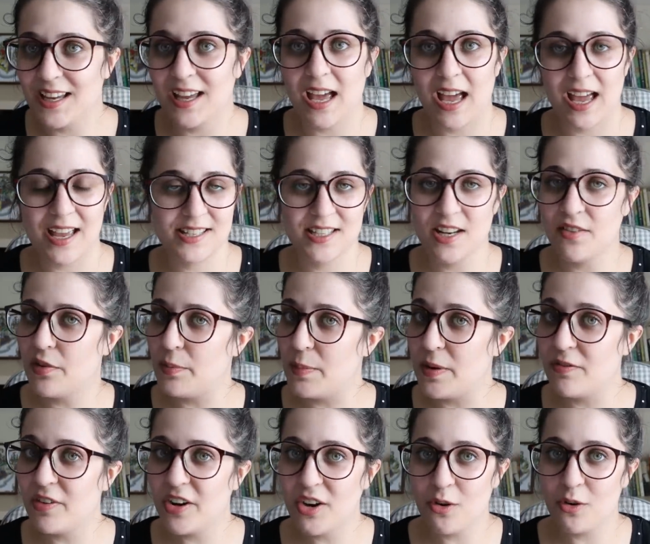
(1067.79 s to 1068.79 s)
has never
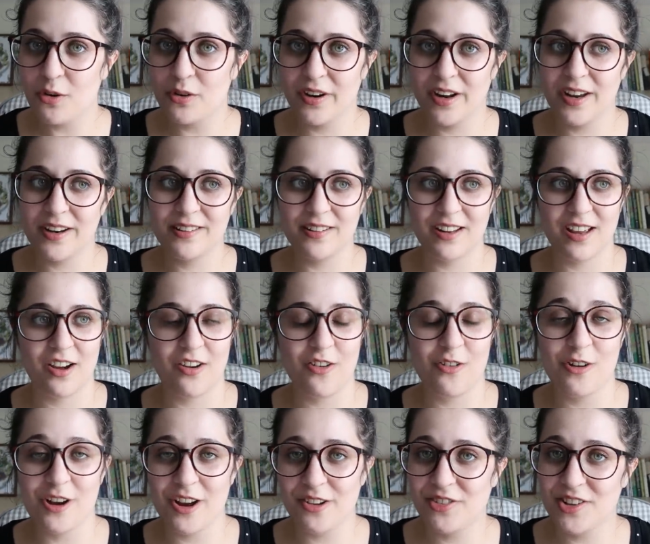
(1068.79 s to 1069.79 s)
been recorded,
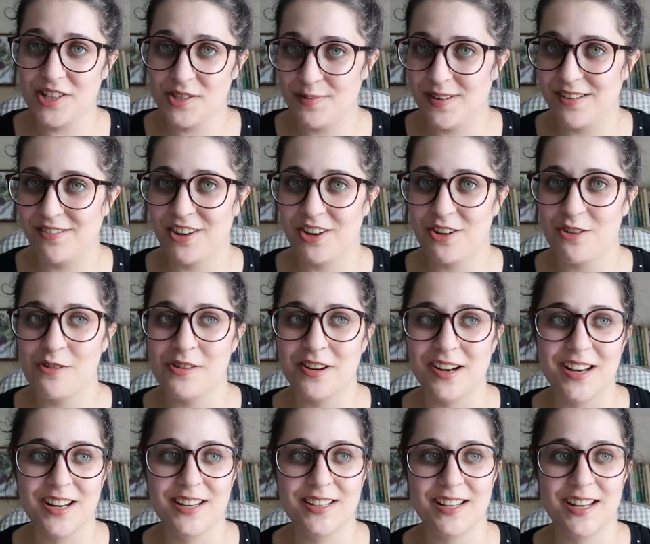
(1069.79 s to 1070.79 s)
or if it's been
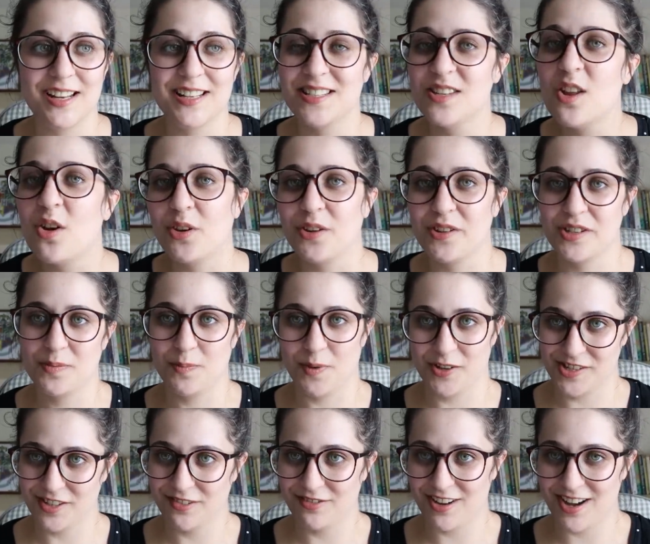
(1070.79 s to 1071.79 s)
recorded, it's not on
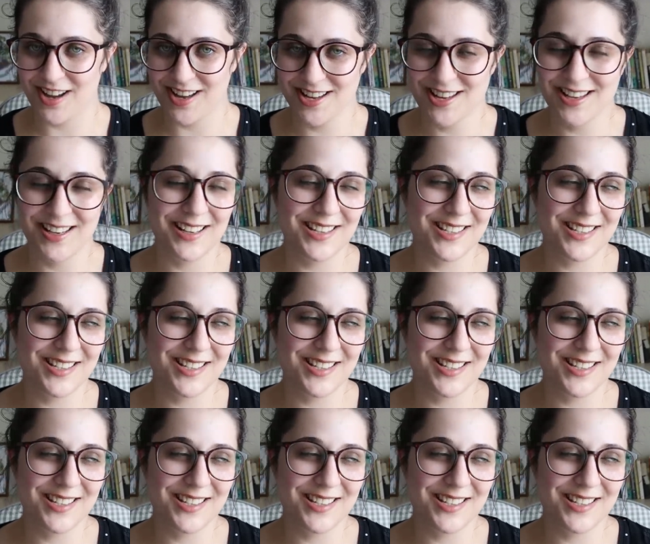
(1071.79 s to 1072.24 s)
Spotify.